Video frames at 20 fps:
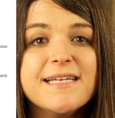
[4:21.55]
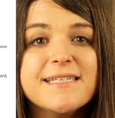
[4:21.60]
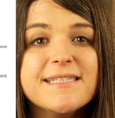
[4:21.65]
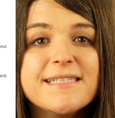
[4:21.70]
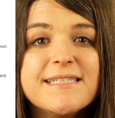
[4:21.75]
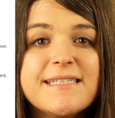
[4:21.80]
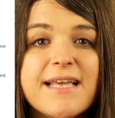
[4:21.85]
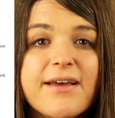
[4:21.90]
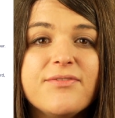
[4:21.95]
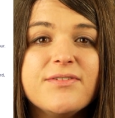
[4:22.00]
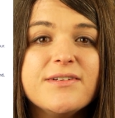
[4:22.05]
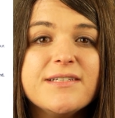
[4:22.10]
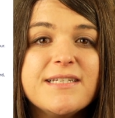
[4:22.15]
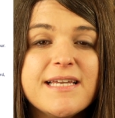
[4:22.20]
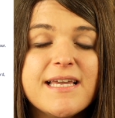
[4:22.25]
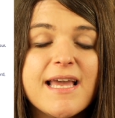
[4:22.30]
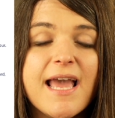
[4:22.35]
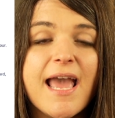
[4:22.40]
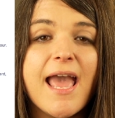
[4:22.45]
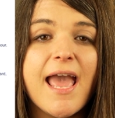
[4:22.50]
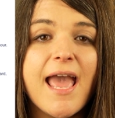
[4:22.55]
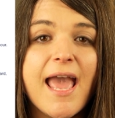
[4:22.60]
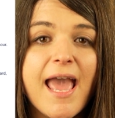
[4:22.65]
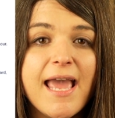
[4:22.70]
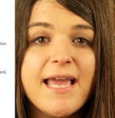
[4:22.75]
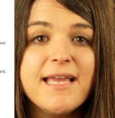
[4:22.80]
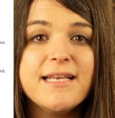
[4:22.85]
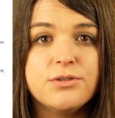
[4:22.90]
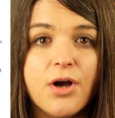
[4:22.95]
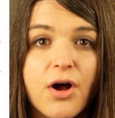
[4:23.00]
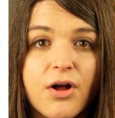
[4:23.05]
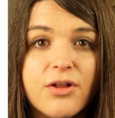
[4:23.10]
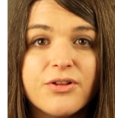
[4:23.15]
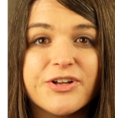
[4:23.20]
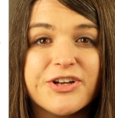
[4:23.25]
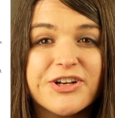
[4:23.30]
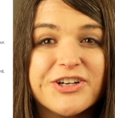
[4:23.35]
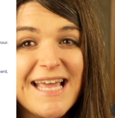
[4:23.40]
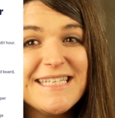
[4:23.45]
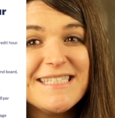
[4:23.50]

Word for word: seventy-eight dollars.